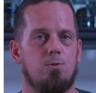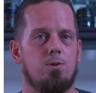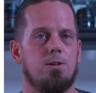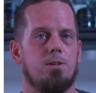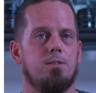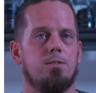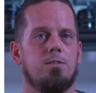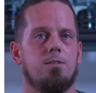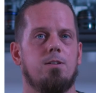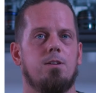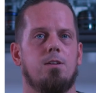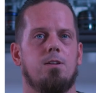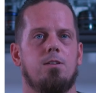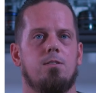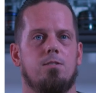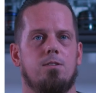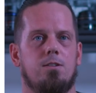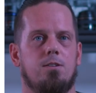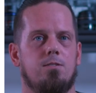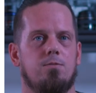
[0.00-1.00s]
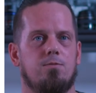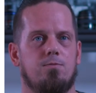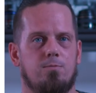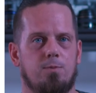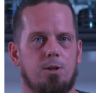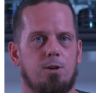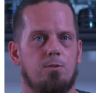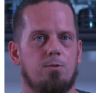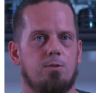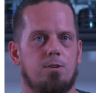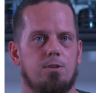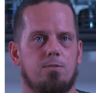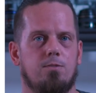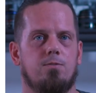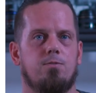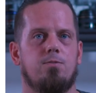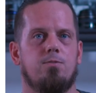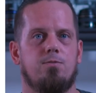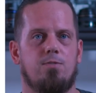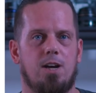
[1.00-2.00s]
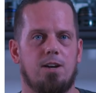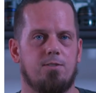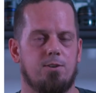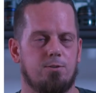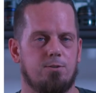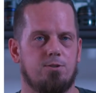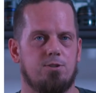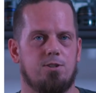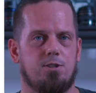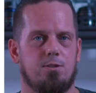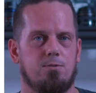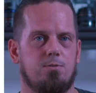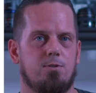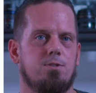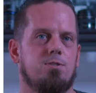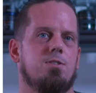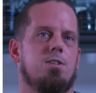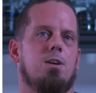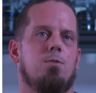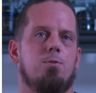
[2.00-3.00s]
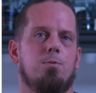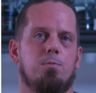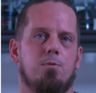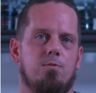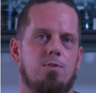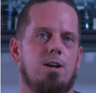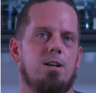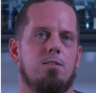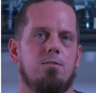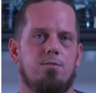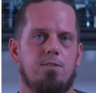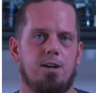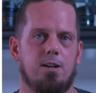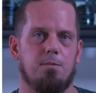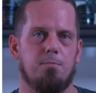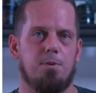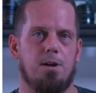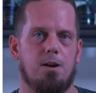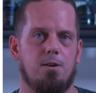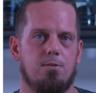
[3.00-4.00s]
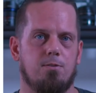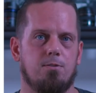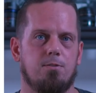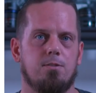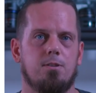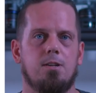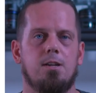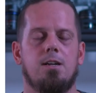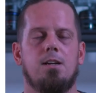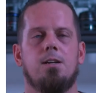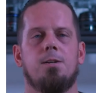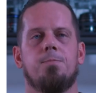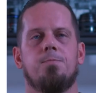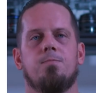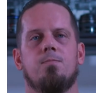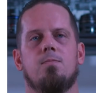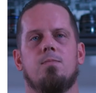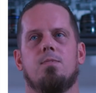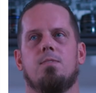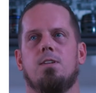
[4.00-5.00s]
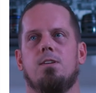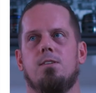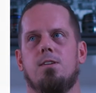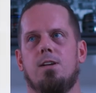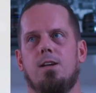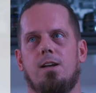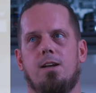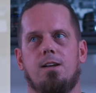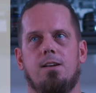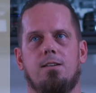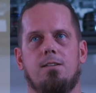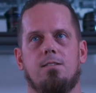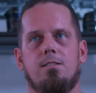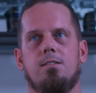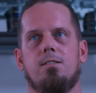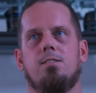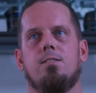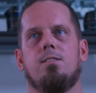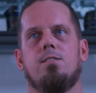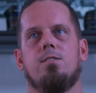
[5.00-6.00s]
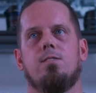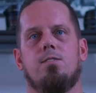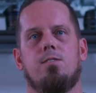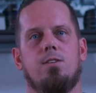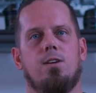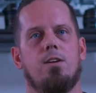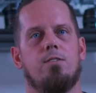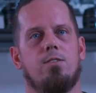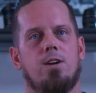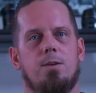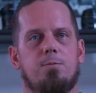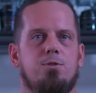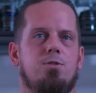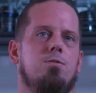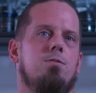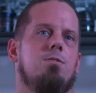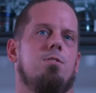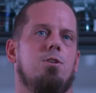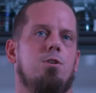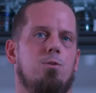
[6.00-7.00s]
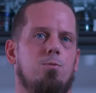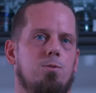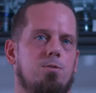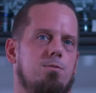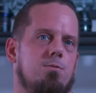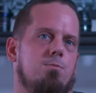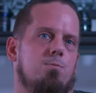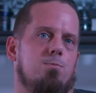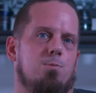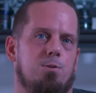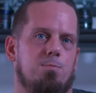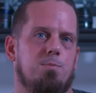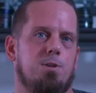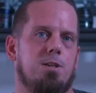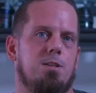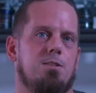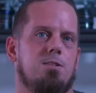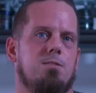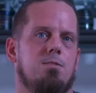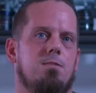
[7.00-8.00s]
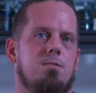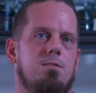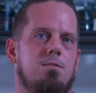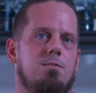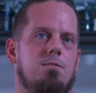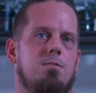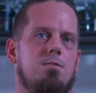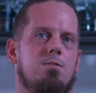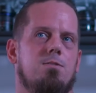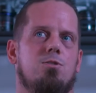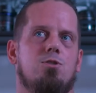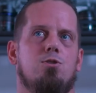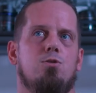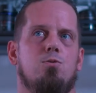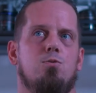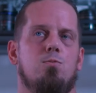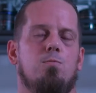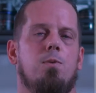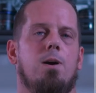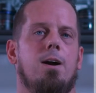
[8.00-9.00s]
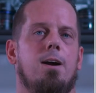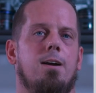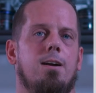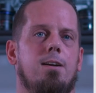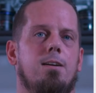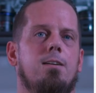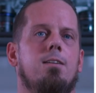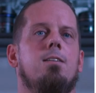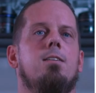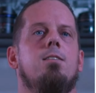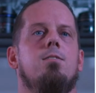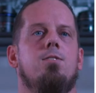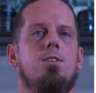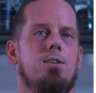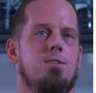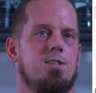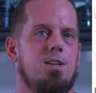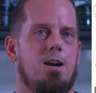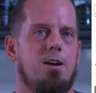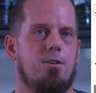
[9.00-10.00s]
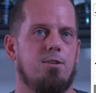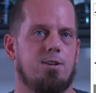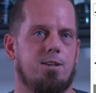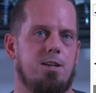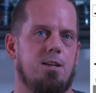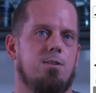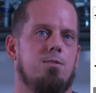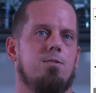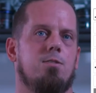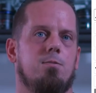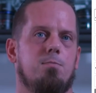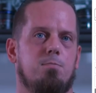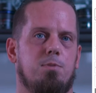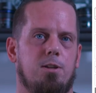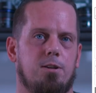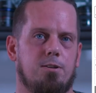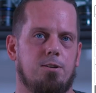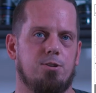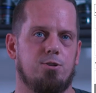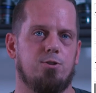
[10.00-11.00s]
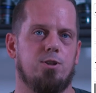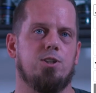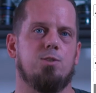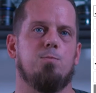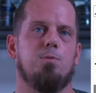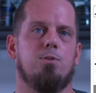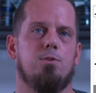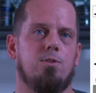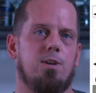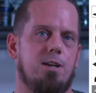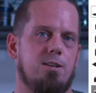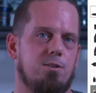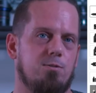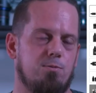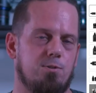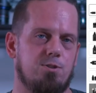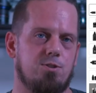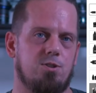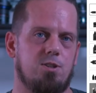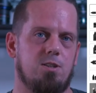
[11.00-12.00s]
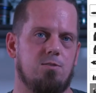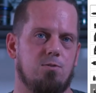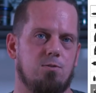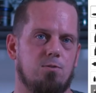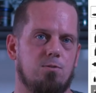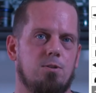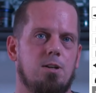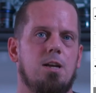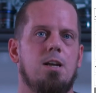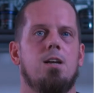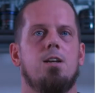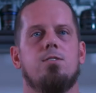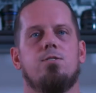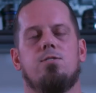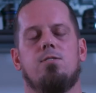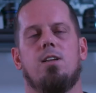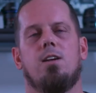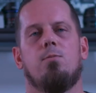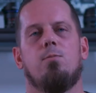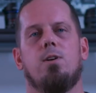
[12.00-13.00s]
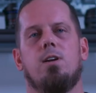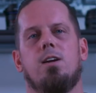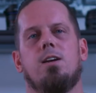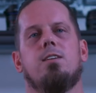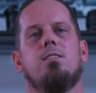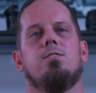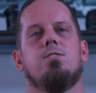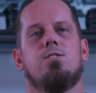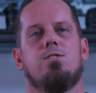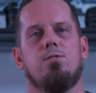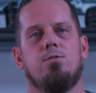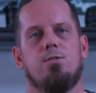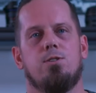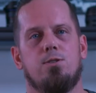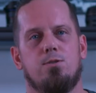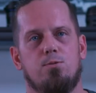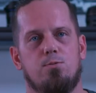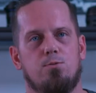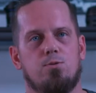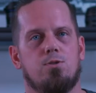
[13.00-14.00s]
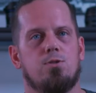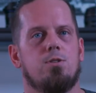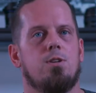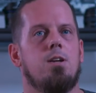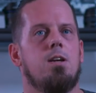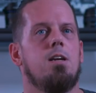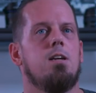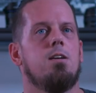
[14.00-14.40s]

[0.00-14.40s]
one, the 500 series that would provide the phantom power. And the other option, you know, would be to buy the entire kit, the plug-on transmitter and the receiver. So that way I could still use